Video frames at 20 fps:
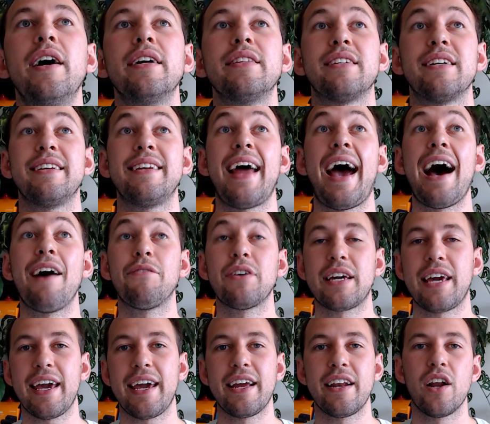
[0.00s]
to
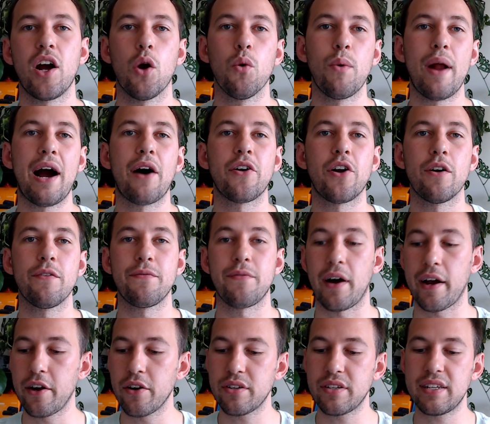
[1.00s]
navigate around our
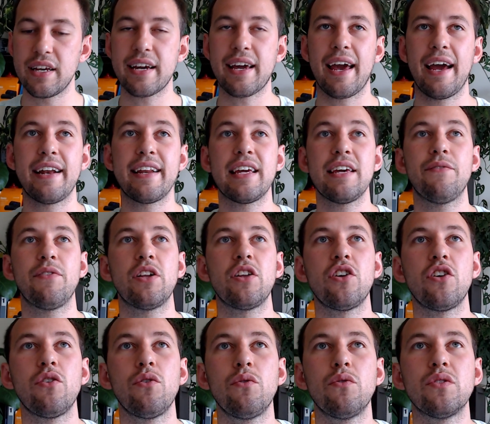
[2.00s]
Fire Stick and even
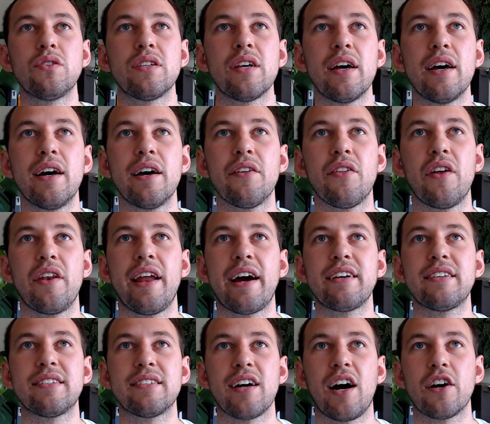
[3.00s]
use the
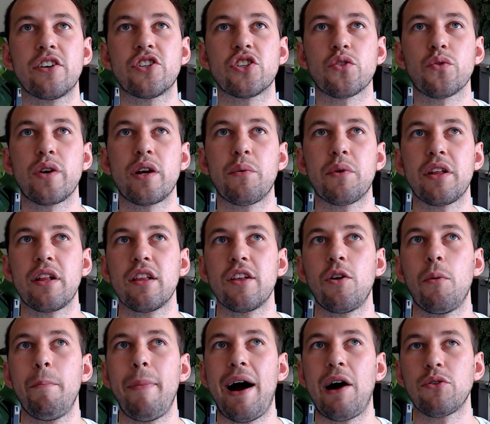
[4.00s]
nice touch screen with a
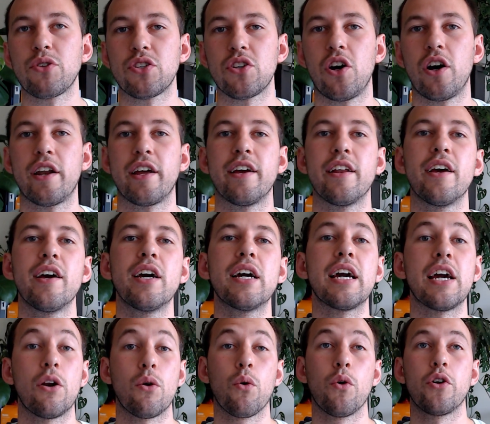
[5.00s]
little mouse on it
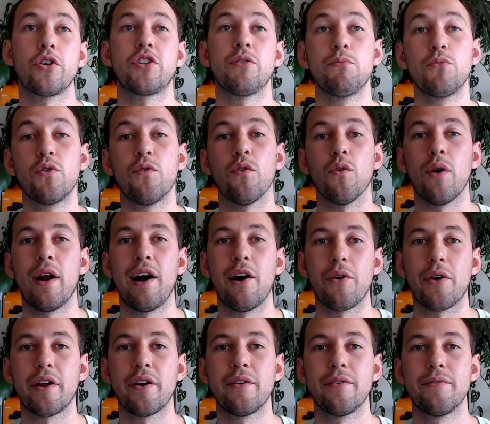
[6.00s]
in order to move around.